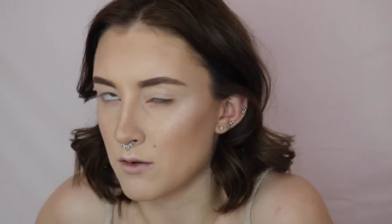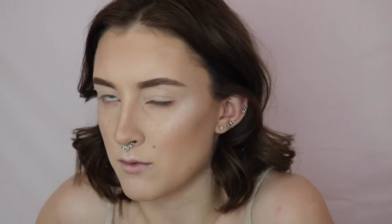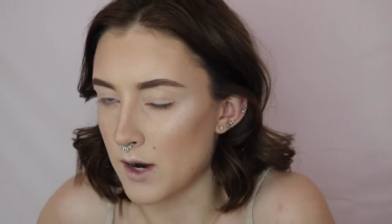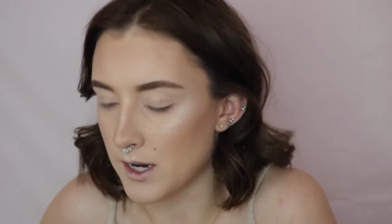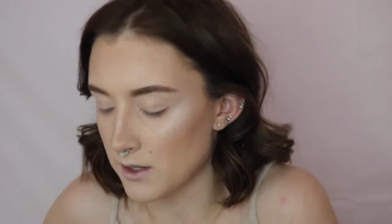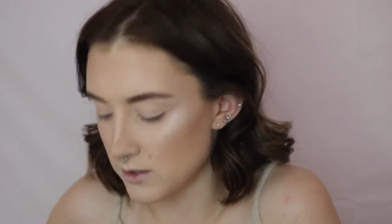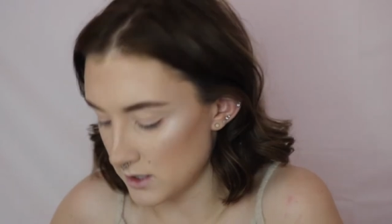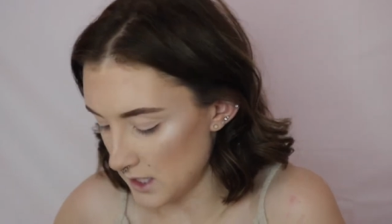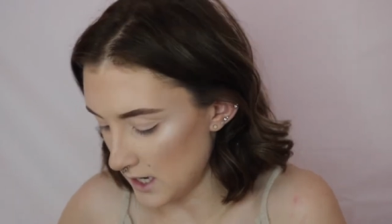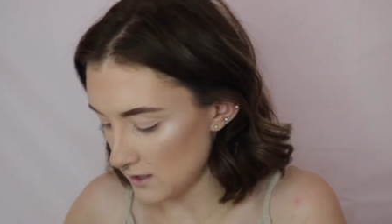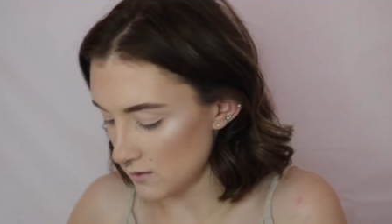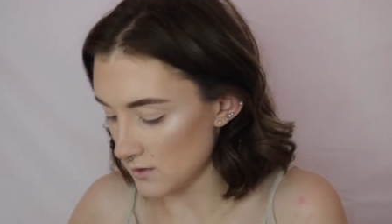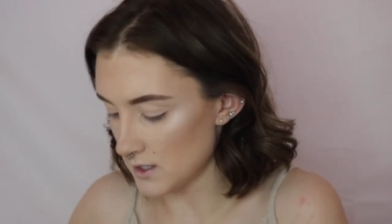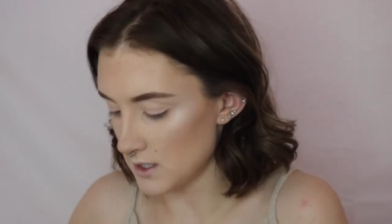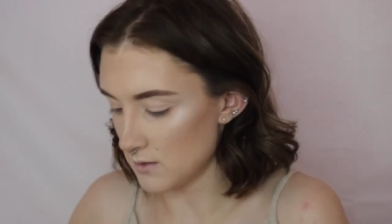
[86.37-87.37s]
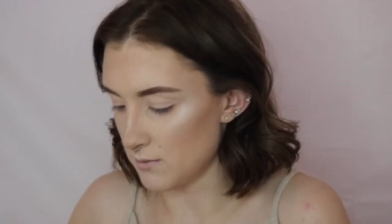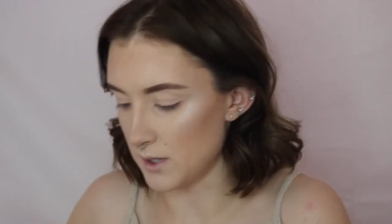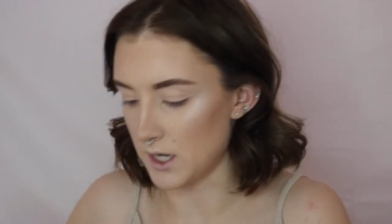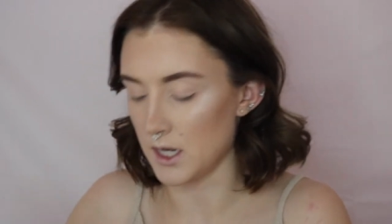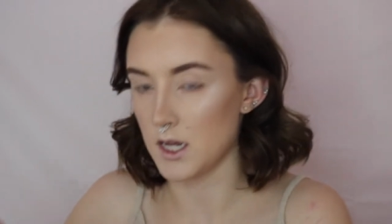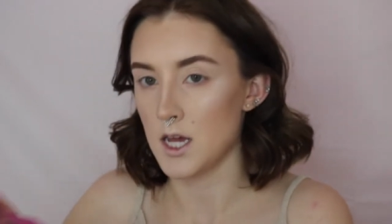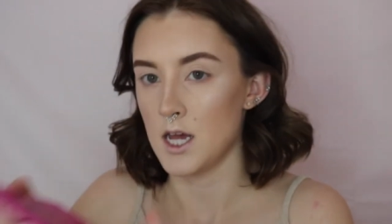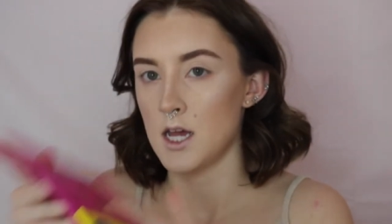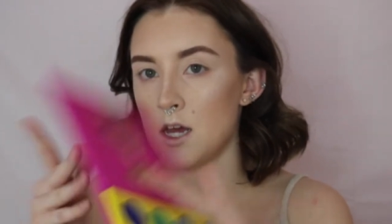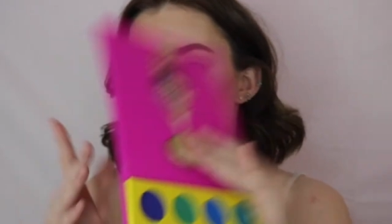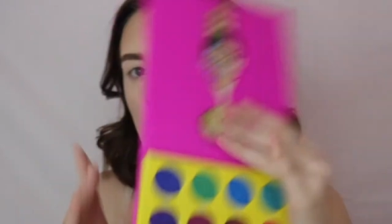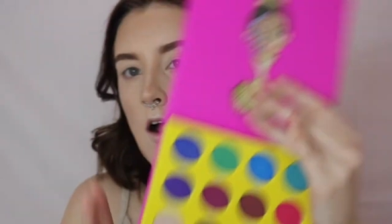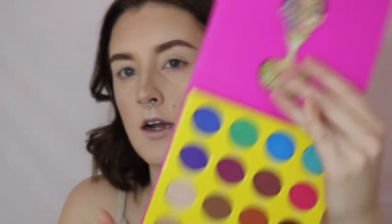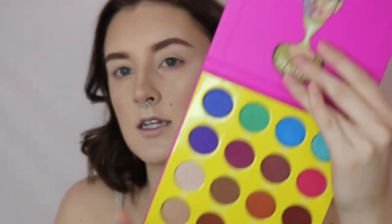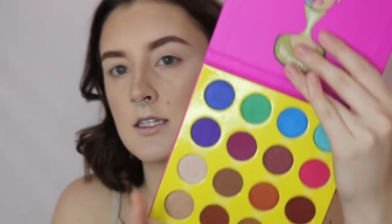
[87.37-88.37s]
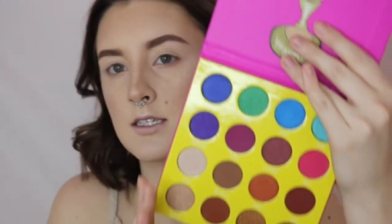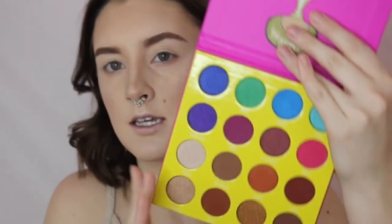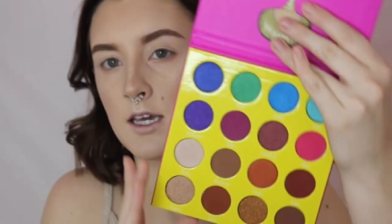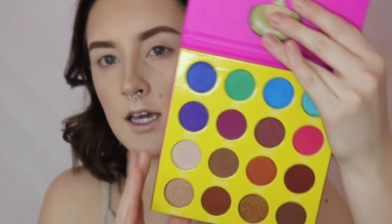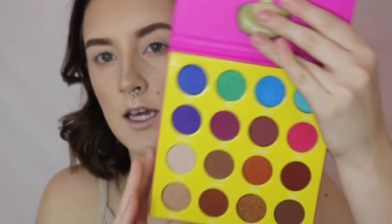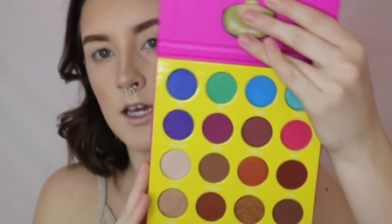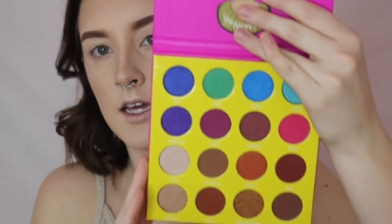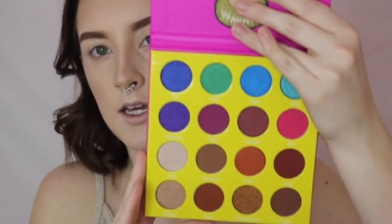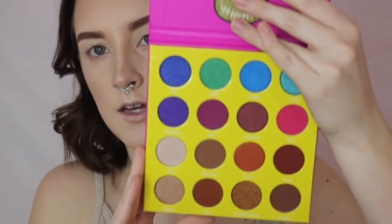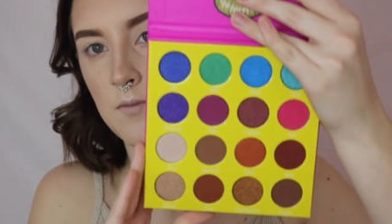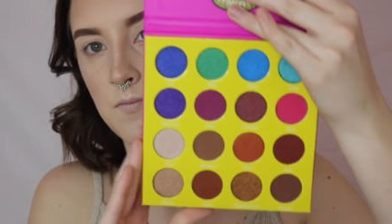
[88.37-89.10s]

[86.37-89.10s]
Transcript: a regular size one, but honestly,